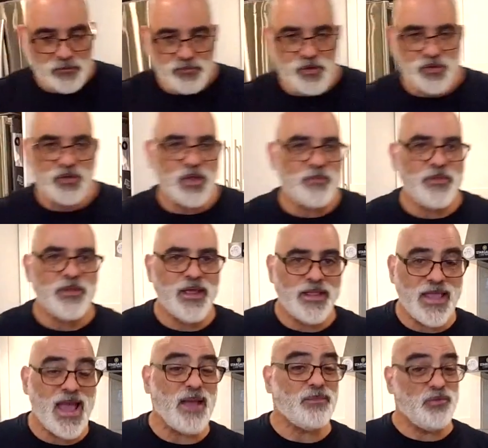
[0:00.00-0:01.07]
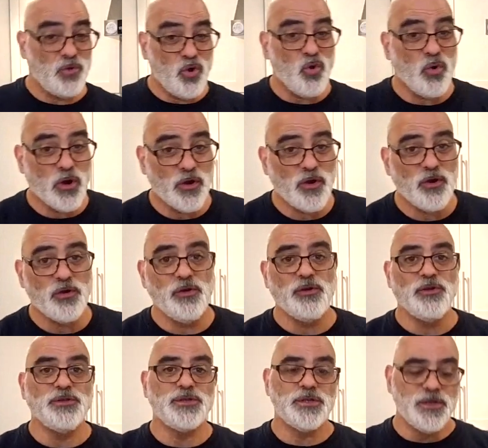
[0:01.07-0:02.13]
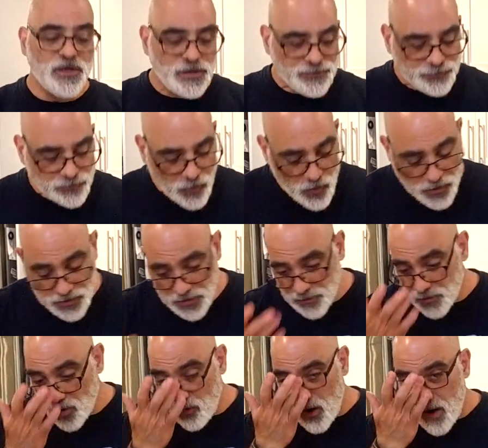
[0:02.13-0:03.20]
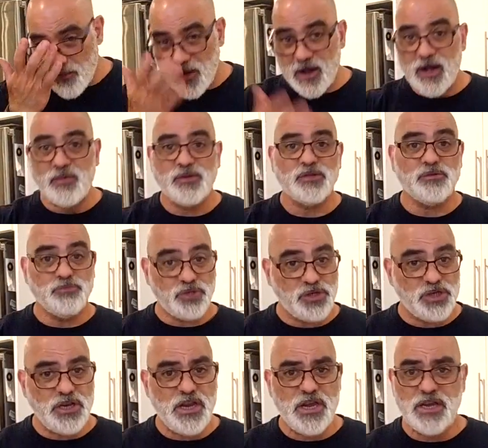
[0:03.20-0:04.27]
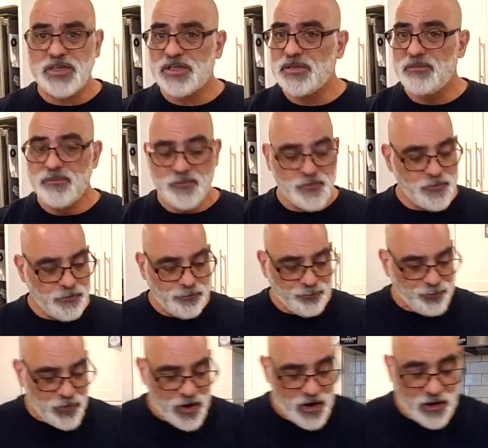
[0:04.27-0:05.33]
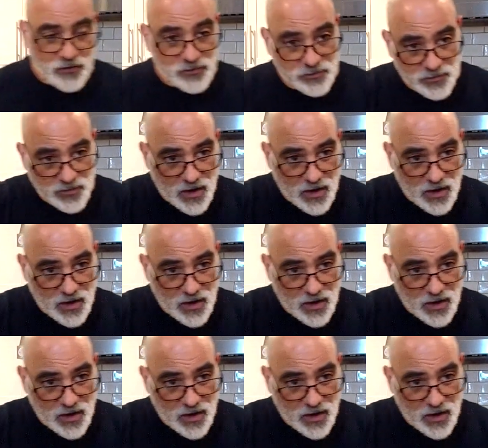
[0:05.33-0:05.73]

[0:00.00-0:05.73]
Do something like that with corn kernels, with some crema, with some cheese, you know.